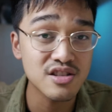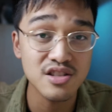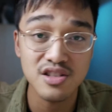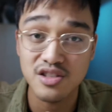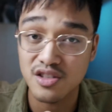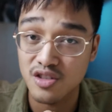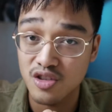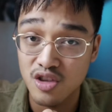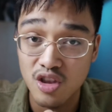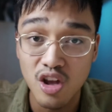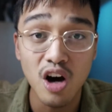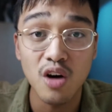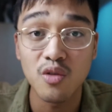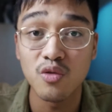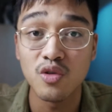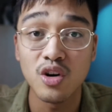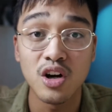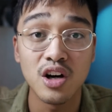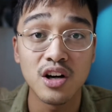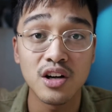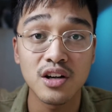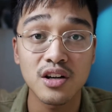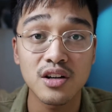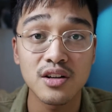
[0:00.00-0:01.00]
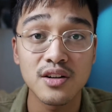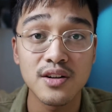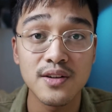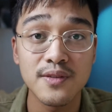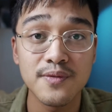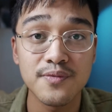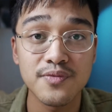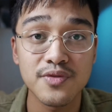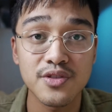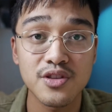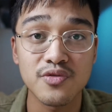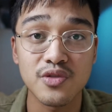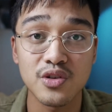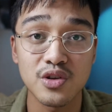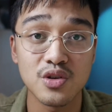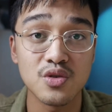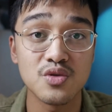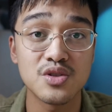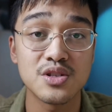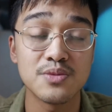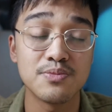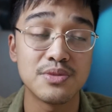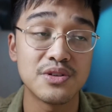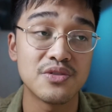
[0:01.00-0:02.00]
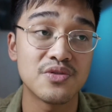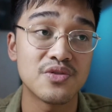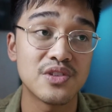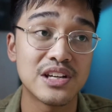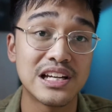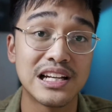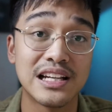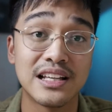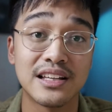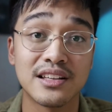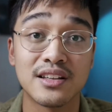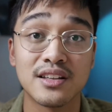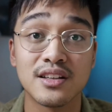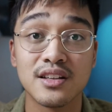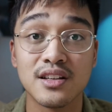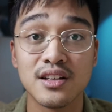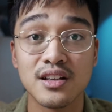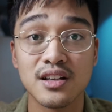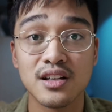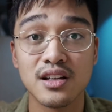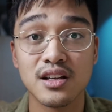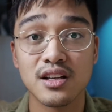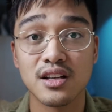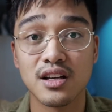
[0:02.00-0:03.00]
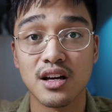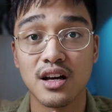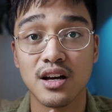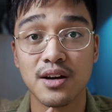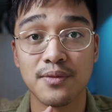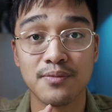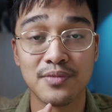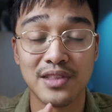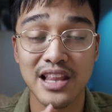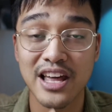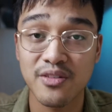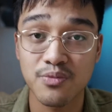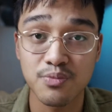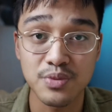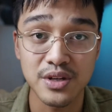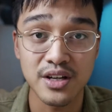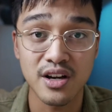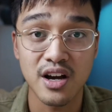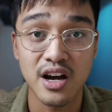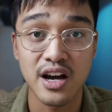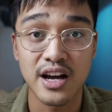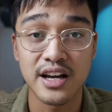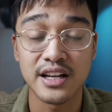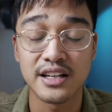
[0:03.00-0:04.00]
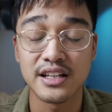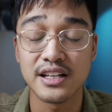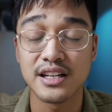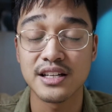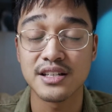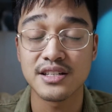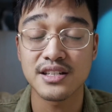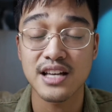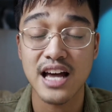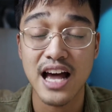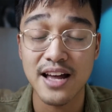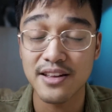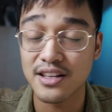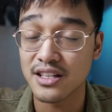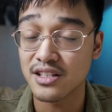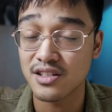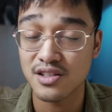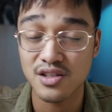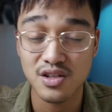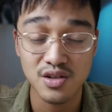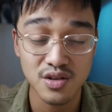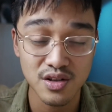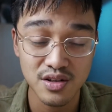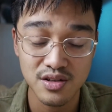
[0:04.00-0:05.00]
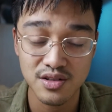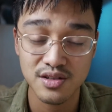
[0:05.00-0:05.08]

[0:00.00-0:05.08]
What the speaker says: not wrong for you to be feeling left behind. It's just